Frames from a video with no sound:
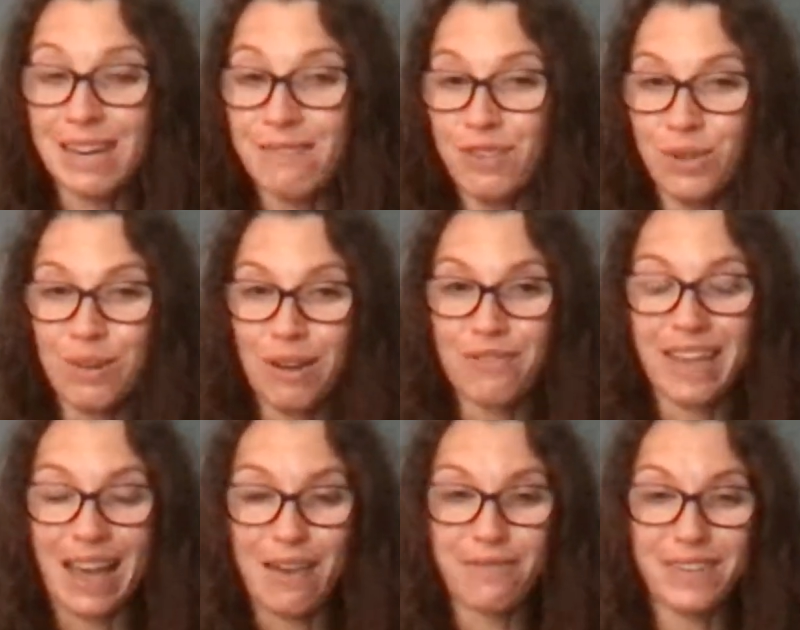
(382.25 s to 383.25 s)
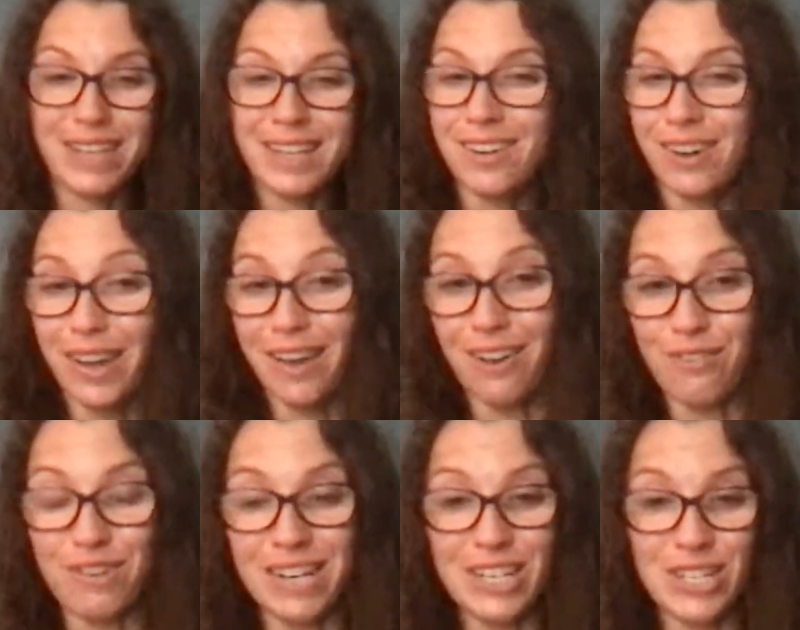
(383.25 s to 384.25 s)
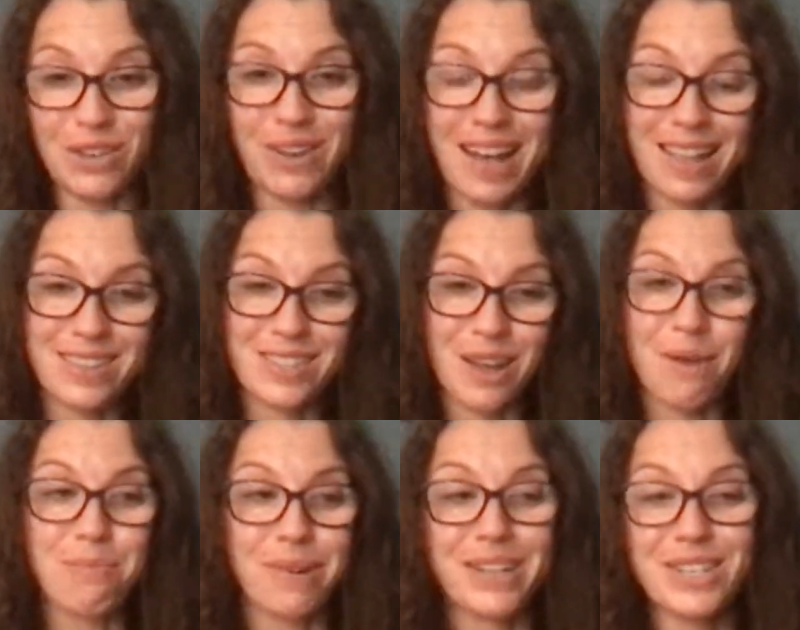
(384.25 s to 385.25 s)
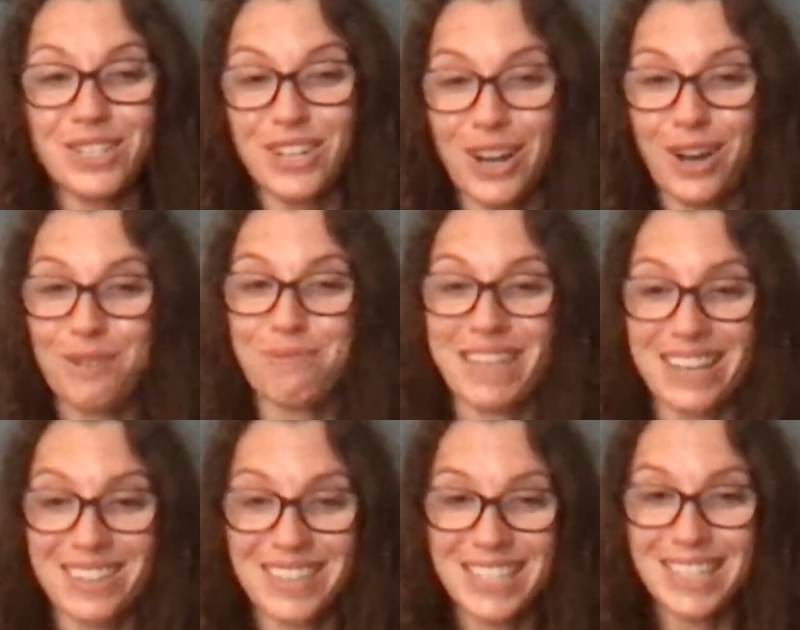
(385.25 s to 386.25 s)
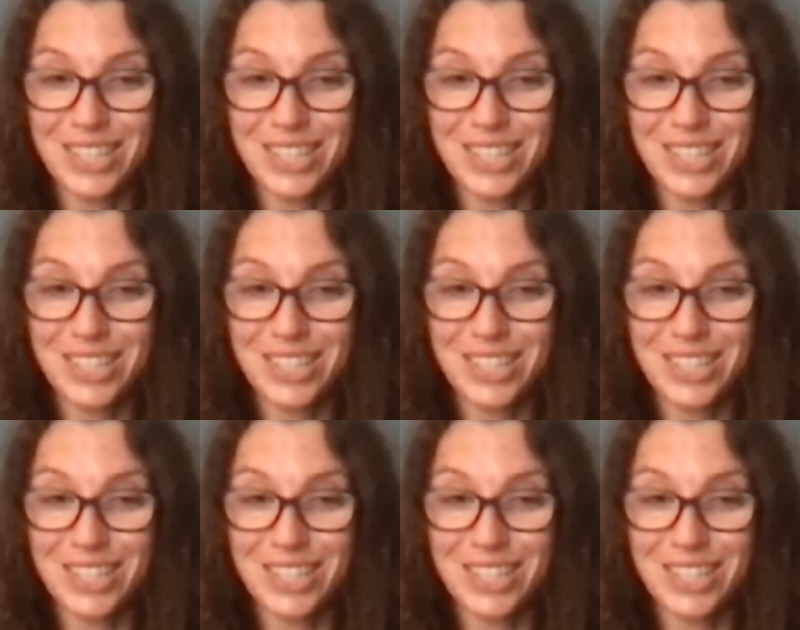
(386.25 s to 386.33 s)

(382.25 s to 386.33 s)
if you love caffeine, I really do, hands up. I'm guilty.